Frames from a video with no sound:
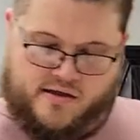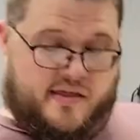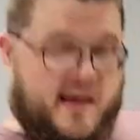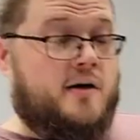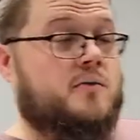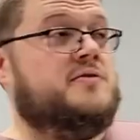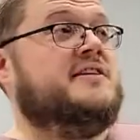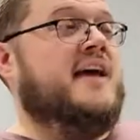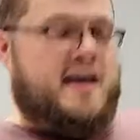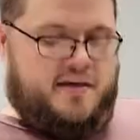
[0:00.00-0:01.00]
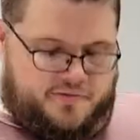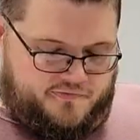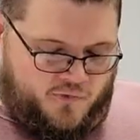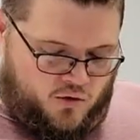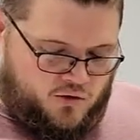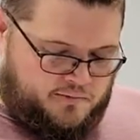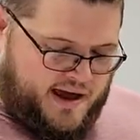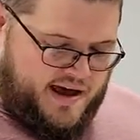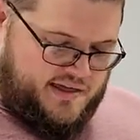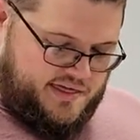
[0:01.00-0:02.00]
That was the eightfold
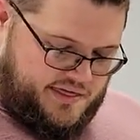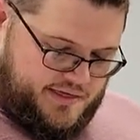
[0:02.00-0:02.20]
path.